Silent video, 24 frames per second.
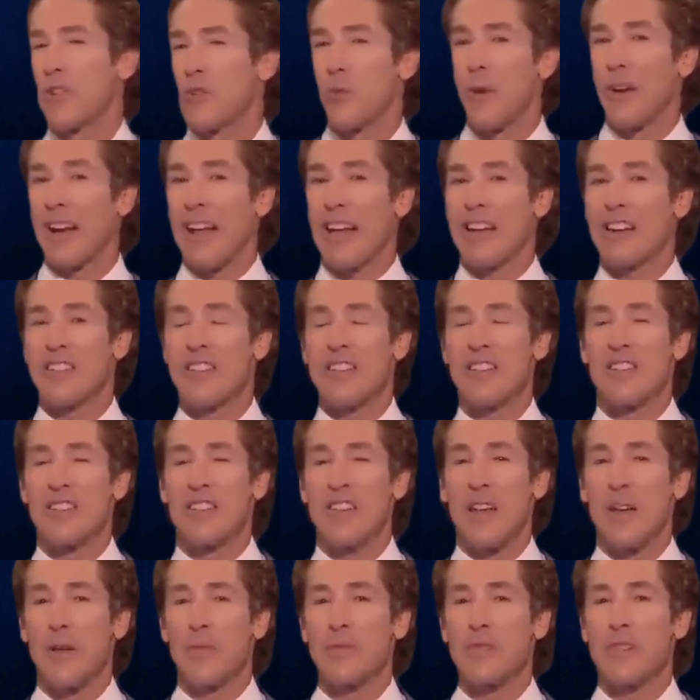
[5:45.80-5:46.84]
Create a
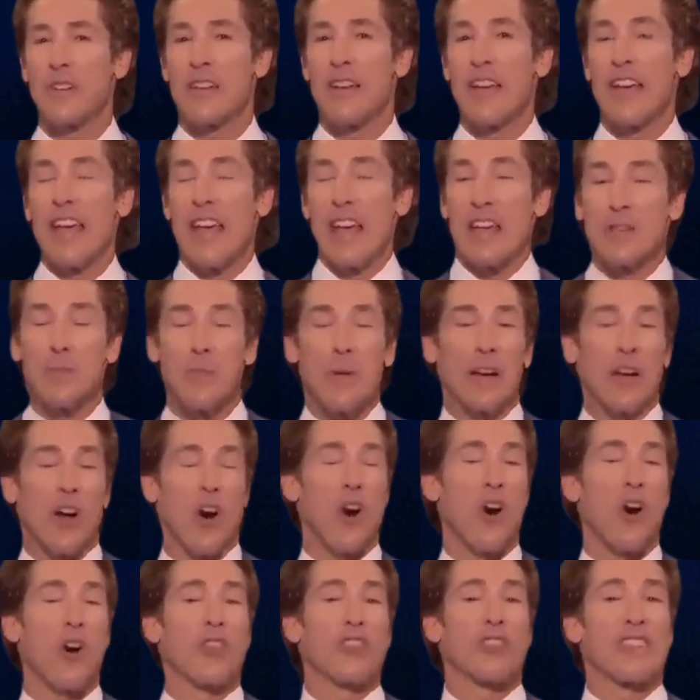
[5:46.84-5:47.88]
vision board or
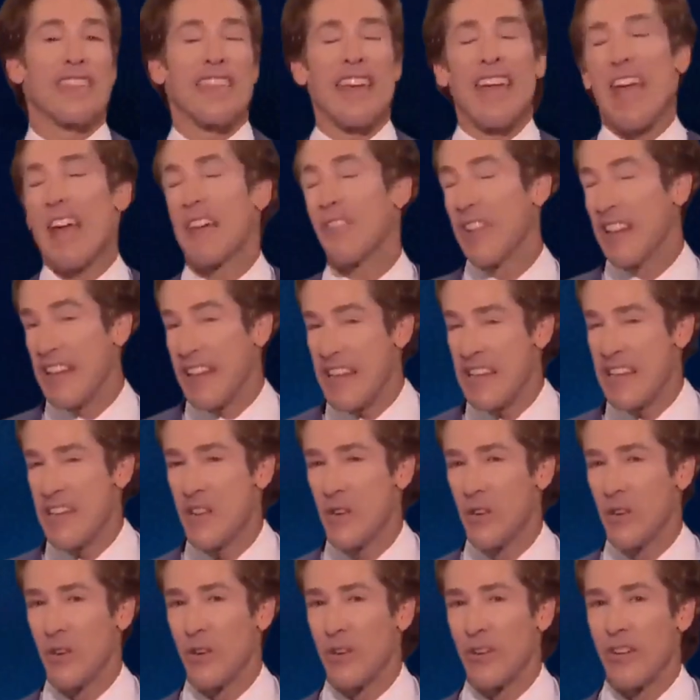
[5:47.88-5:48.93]
write down your goals
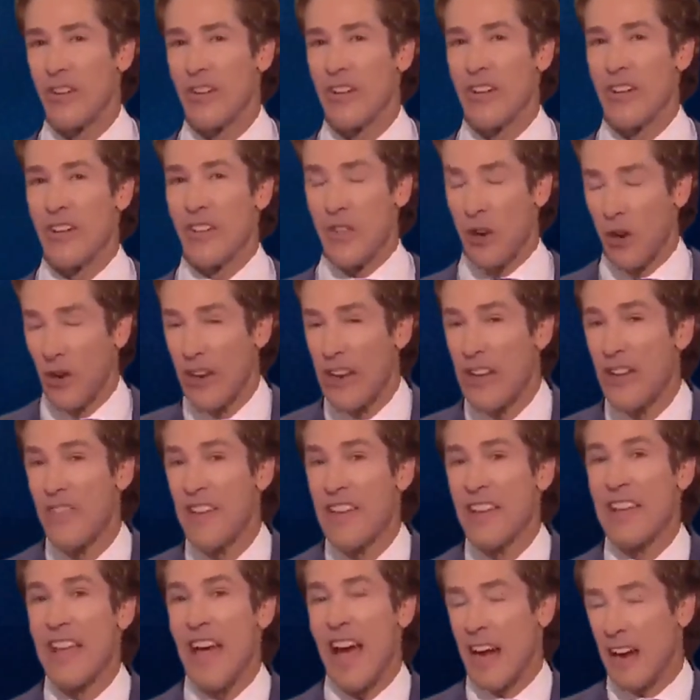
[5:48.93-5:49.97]
to keep them at the
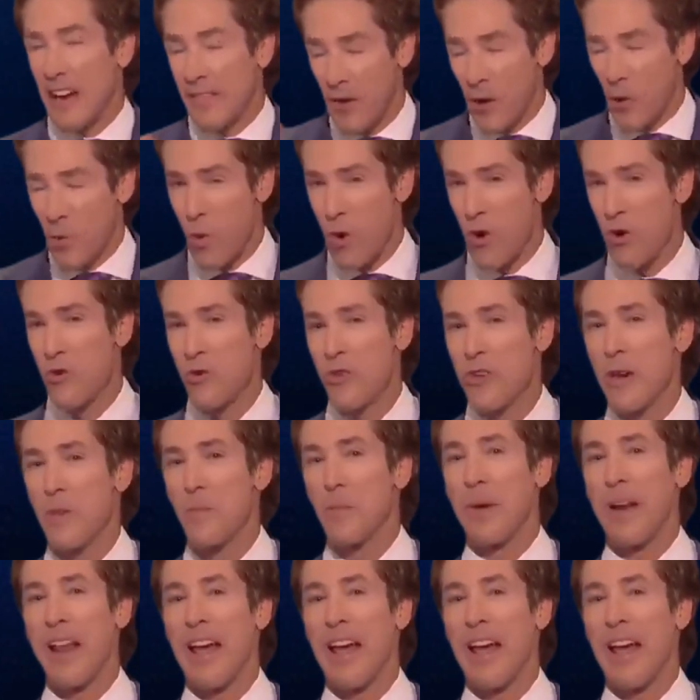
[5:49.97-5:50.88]
forefront of your mind.